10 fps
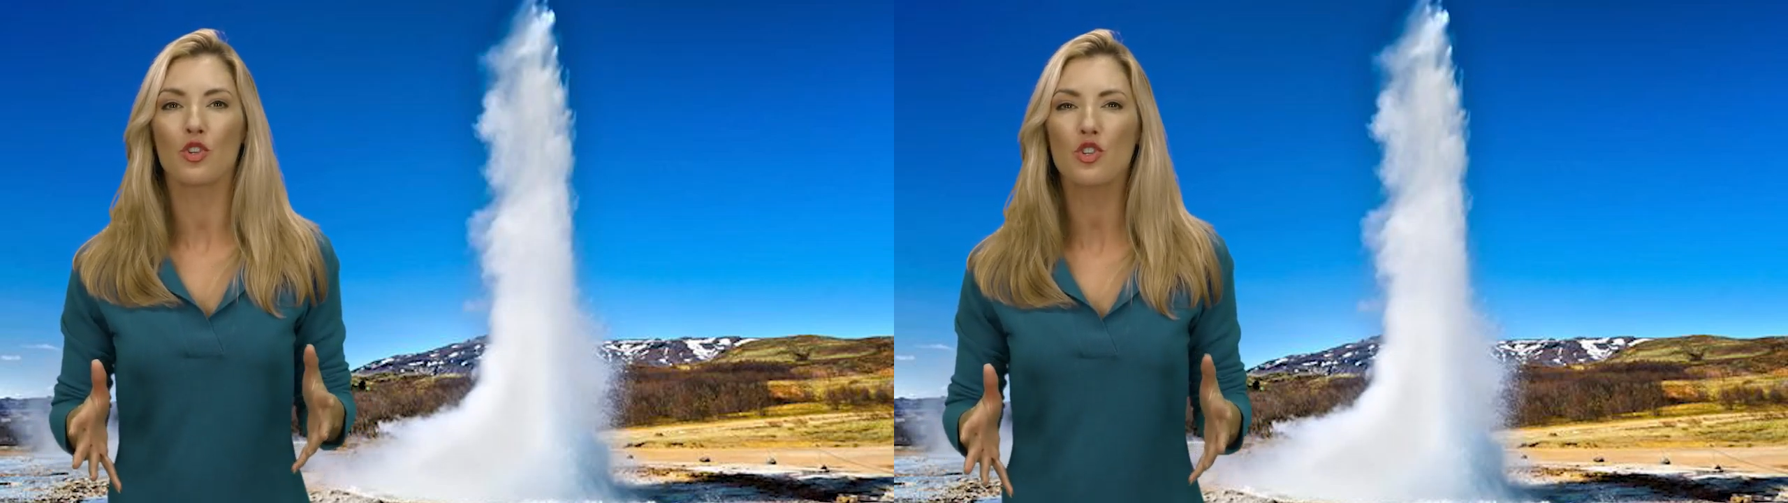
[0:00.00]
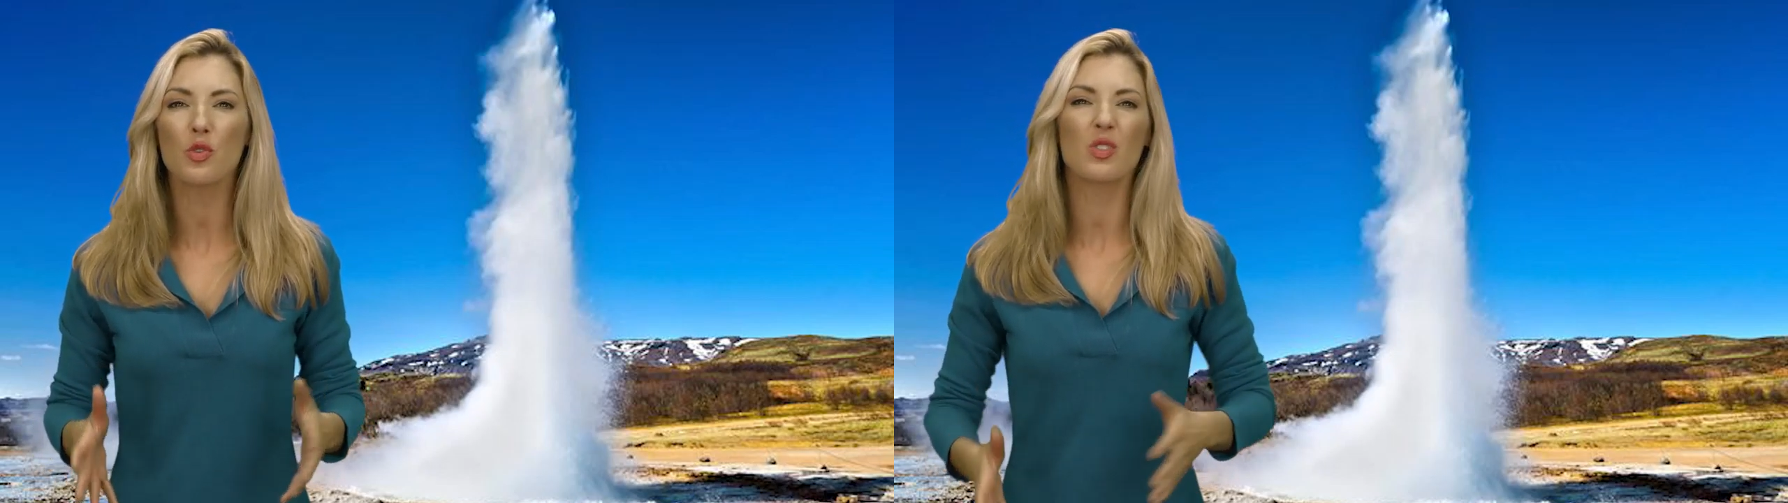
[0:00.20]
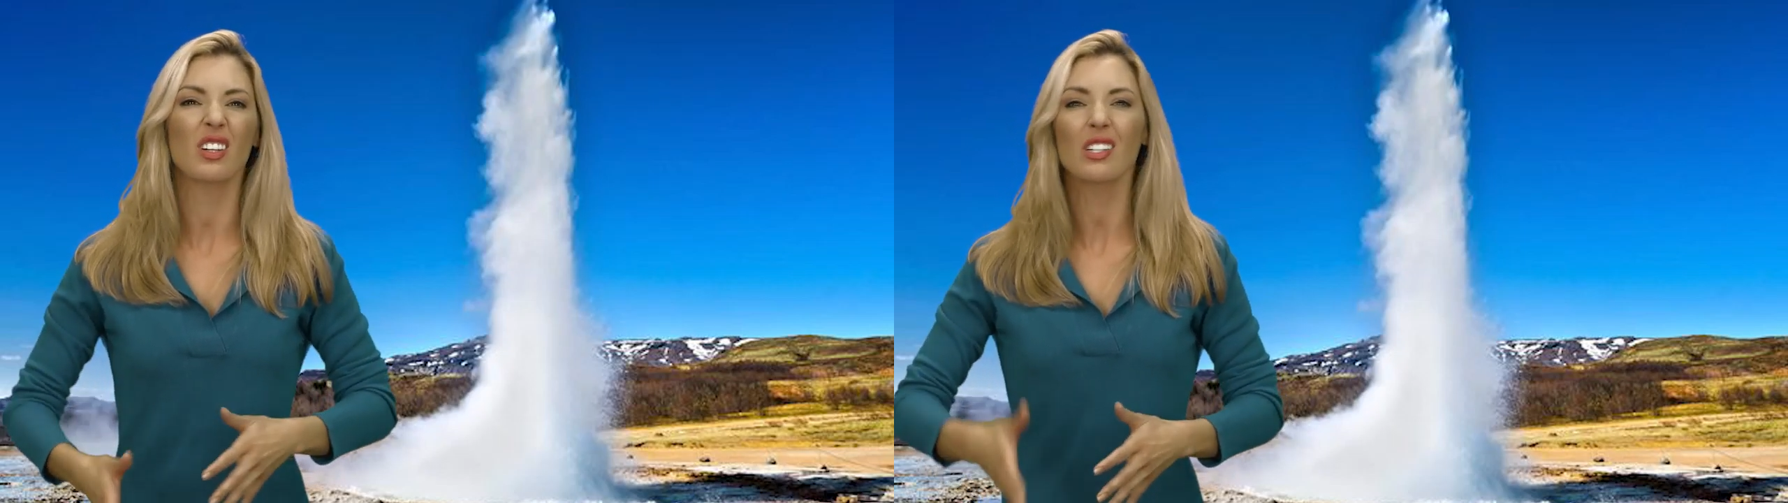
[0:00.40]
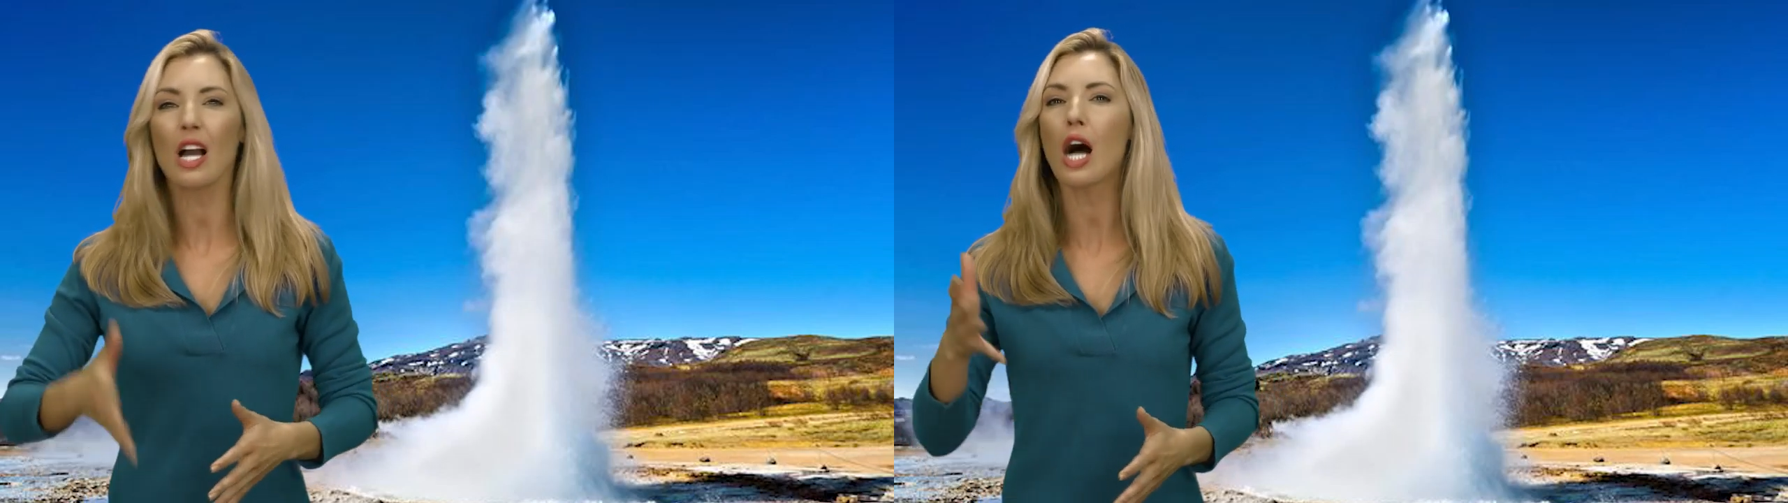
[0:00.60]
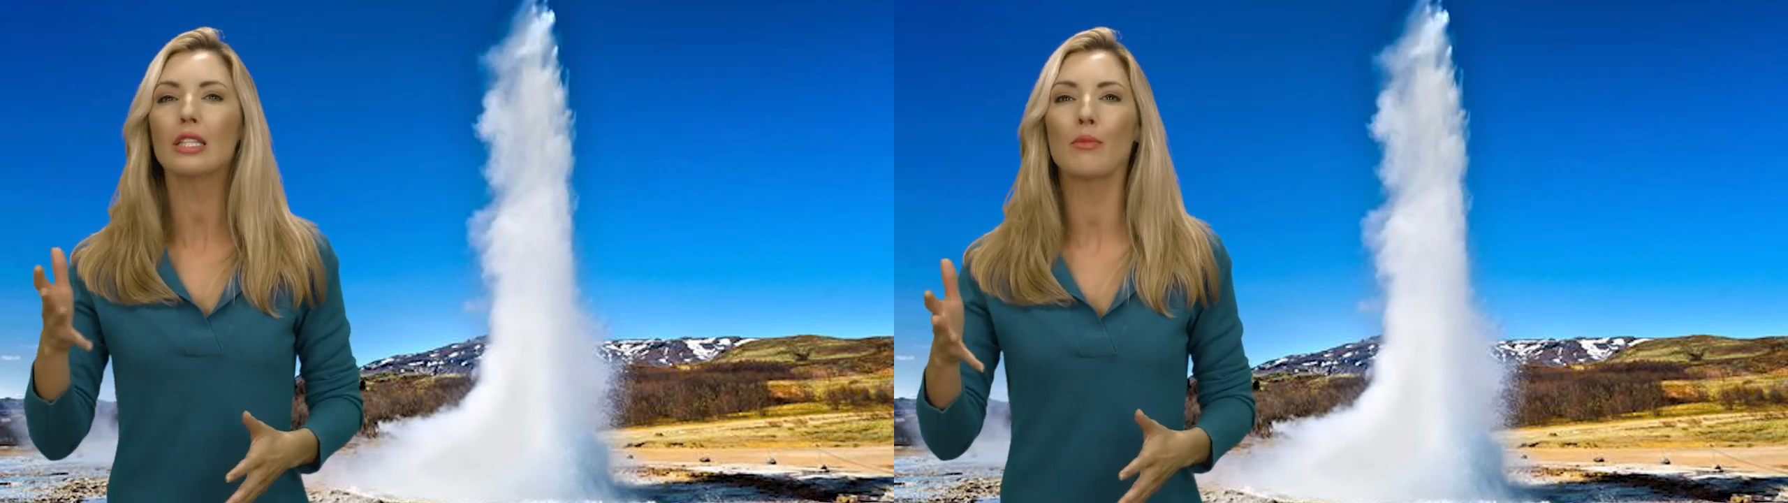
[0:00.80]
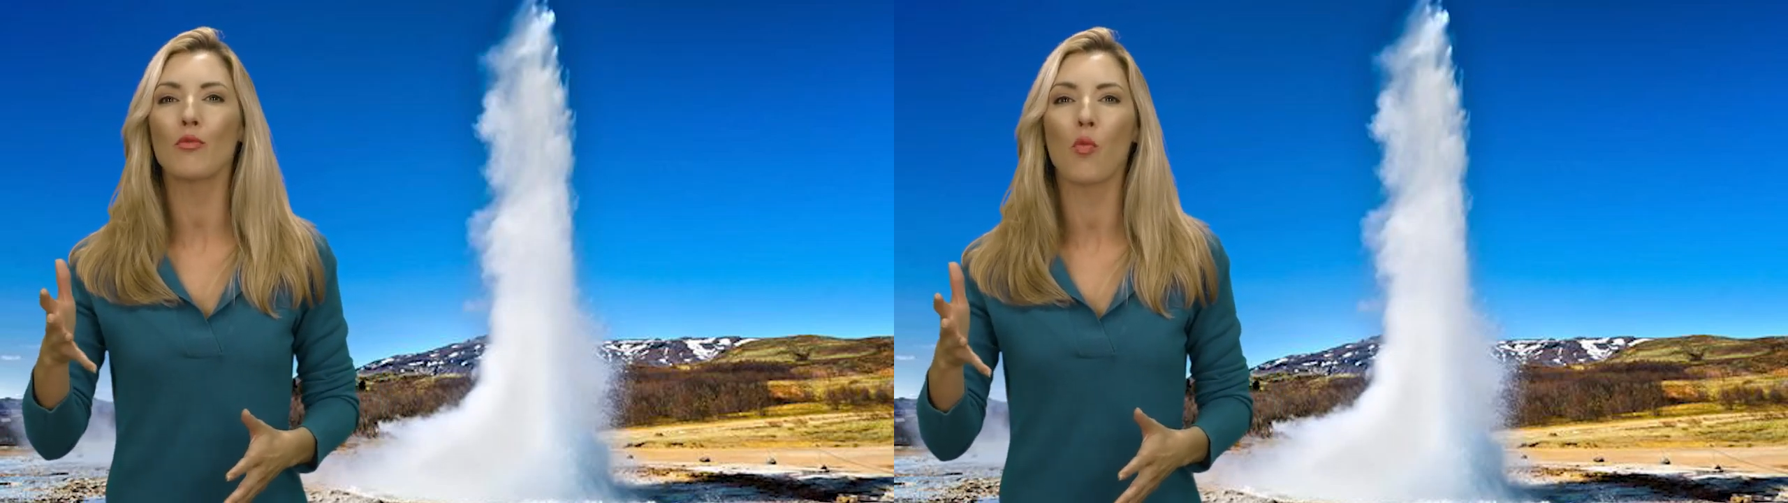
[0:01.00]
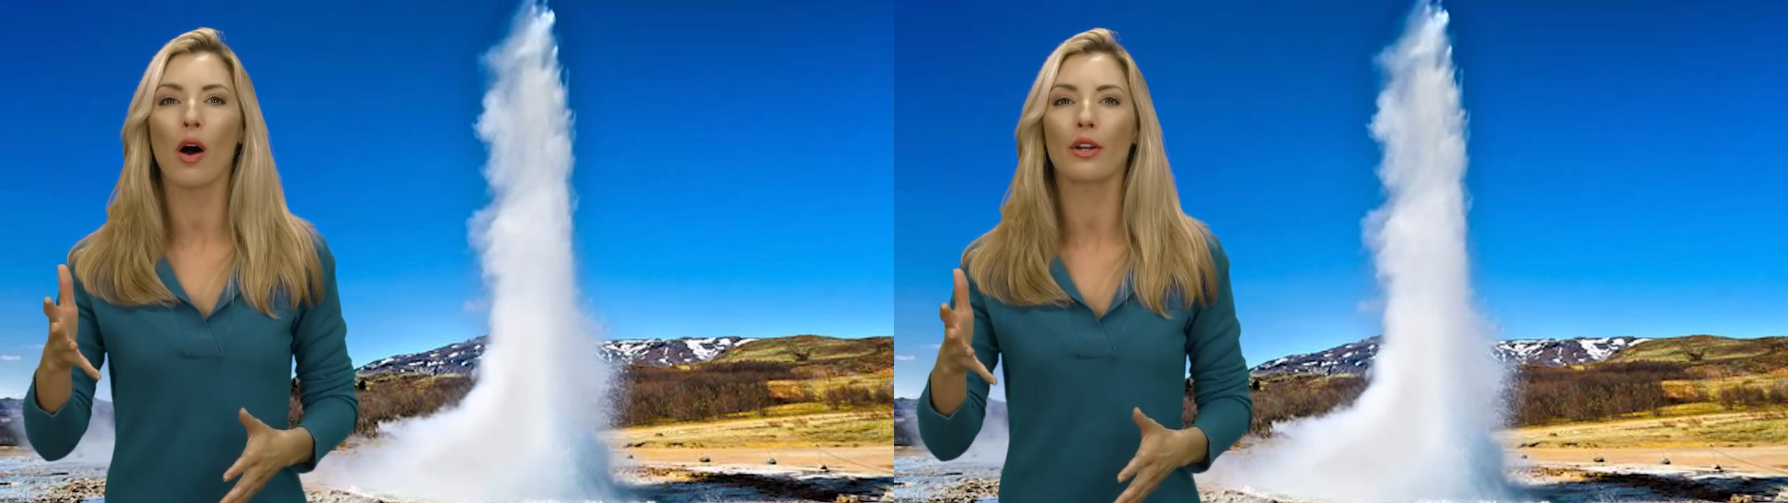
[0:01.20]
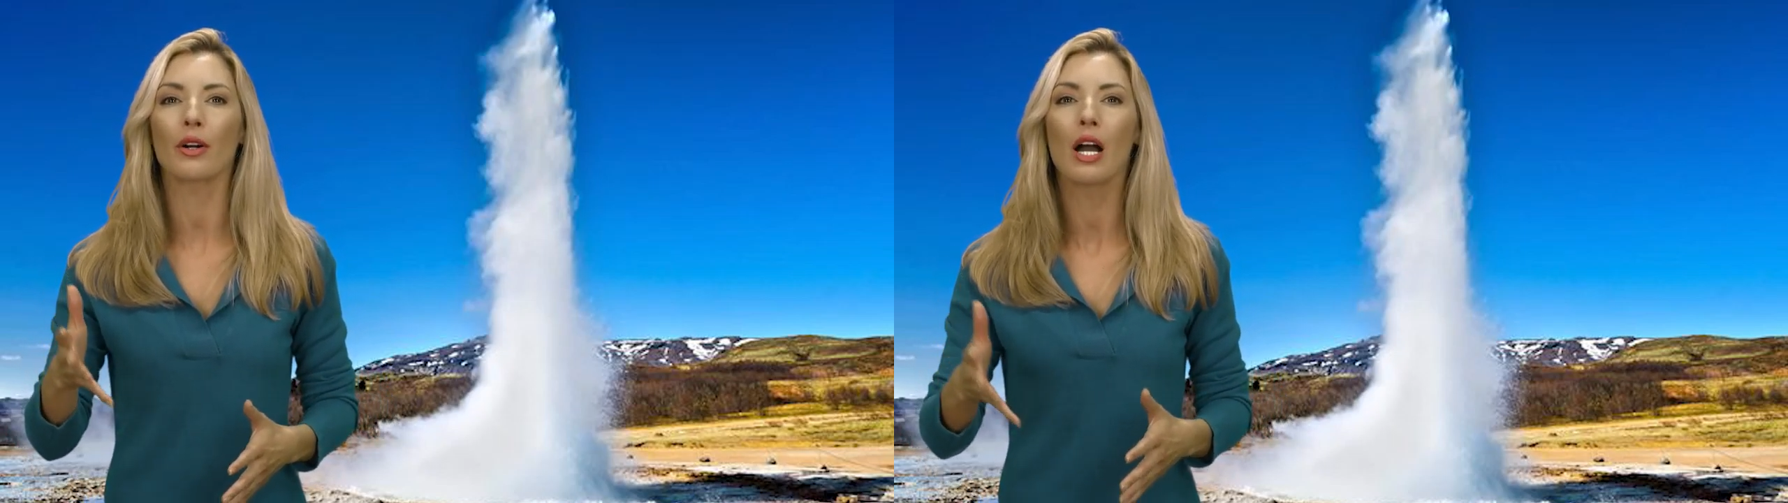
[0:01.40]
shoots a column of
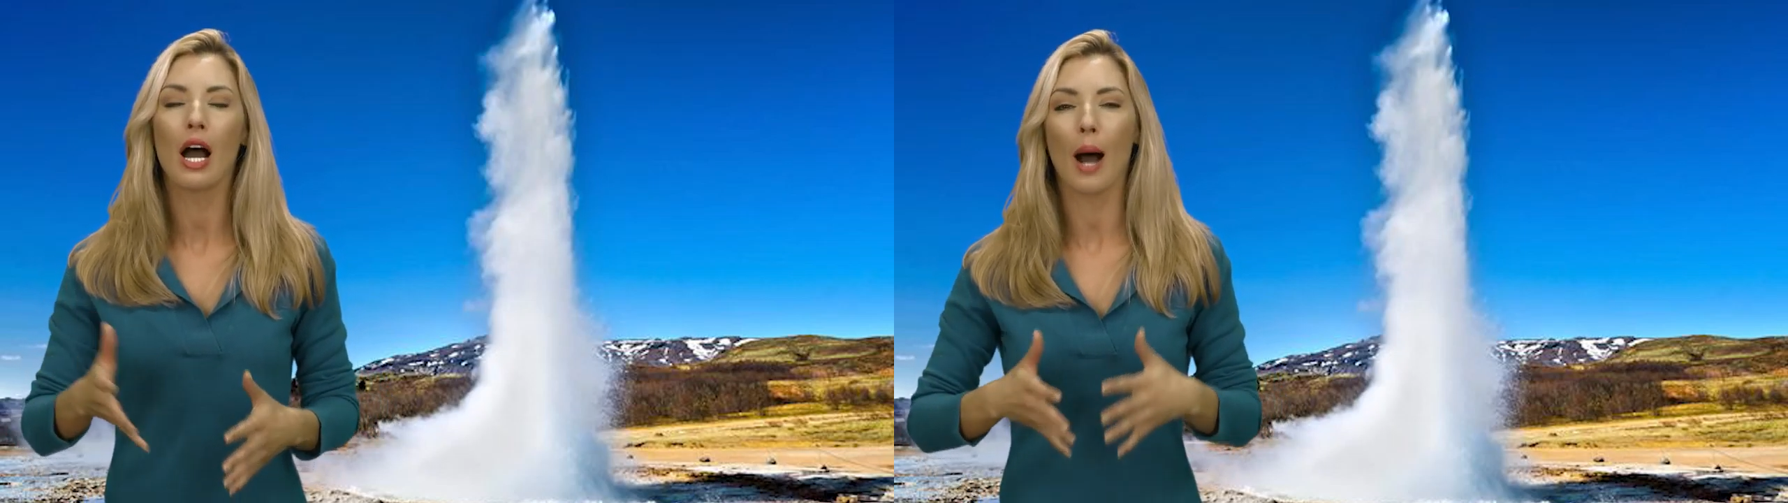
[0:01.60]
water